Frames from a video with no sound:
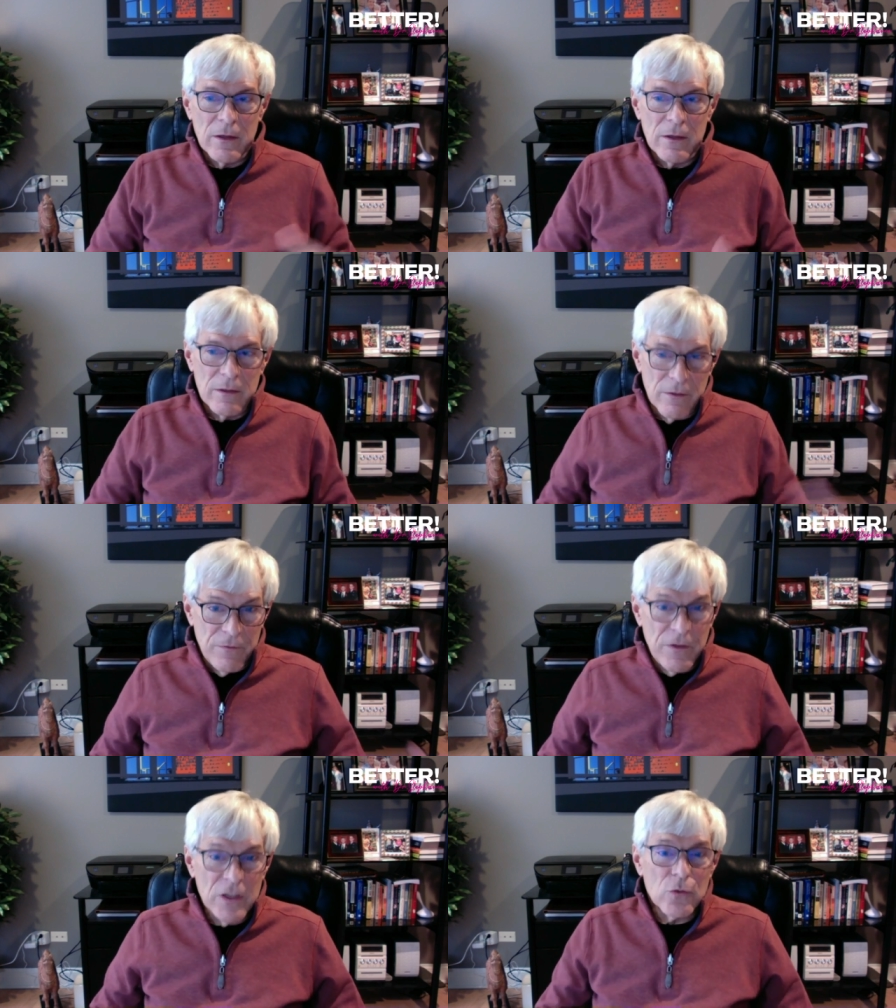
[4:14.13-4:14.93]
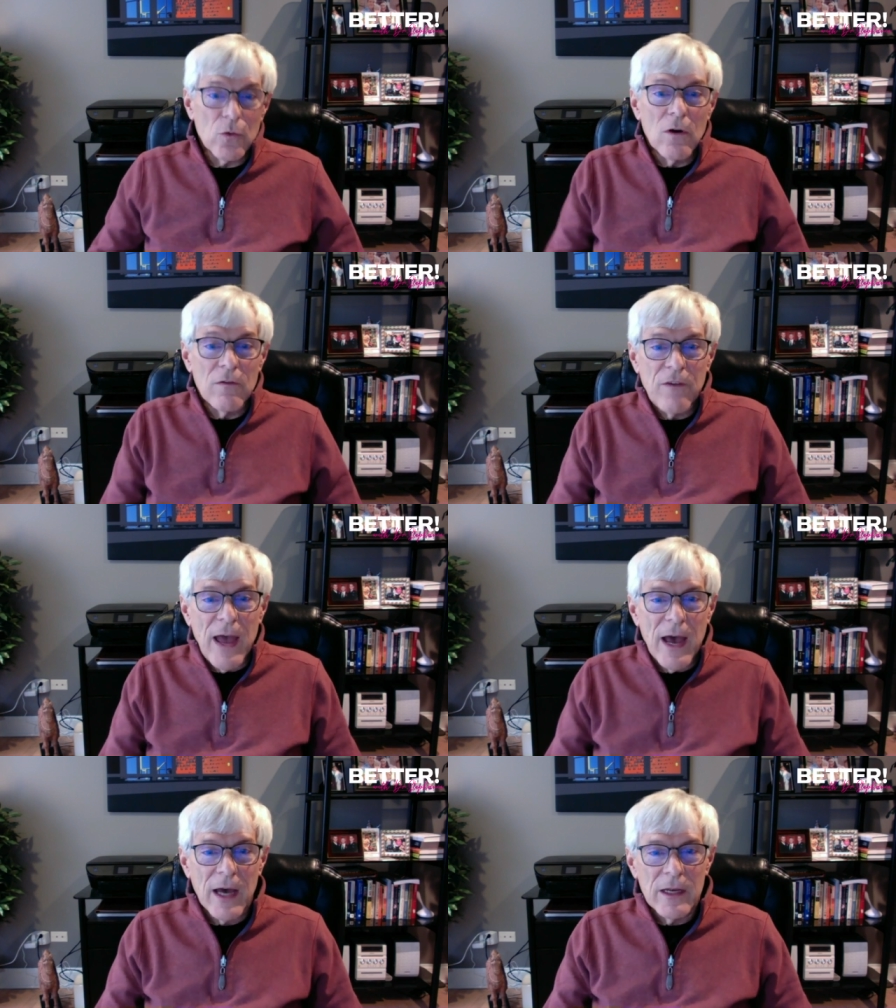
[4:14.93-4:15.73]
visceral
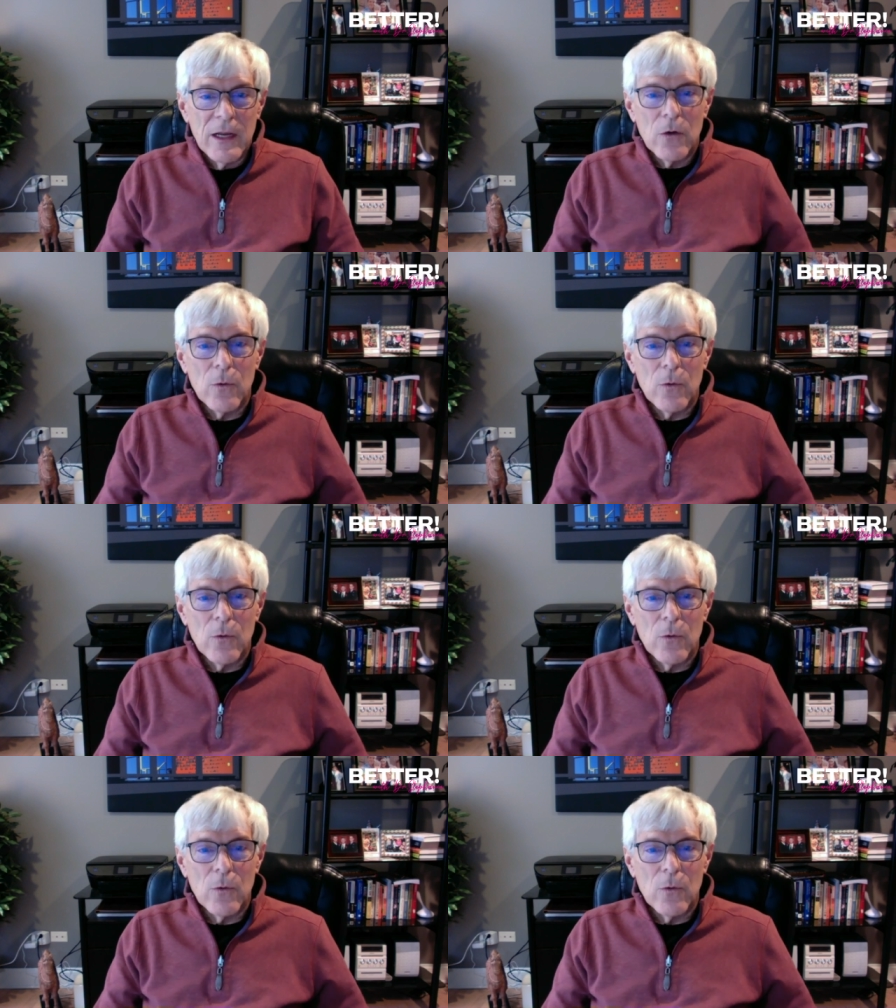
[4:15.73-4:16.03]
fat,